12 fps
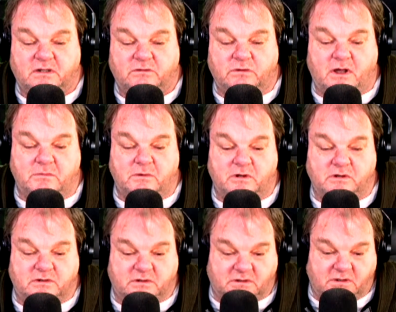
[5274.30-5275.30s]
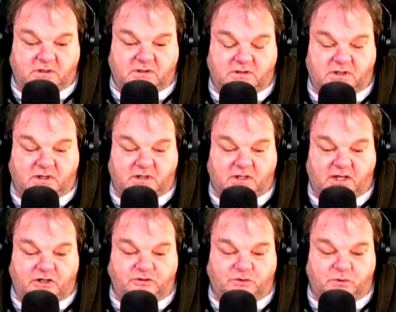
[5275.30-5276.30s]
Robert and
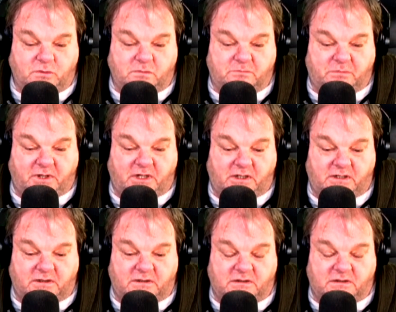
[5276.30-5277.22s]
Andrew B.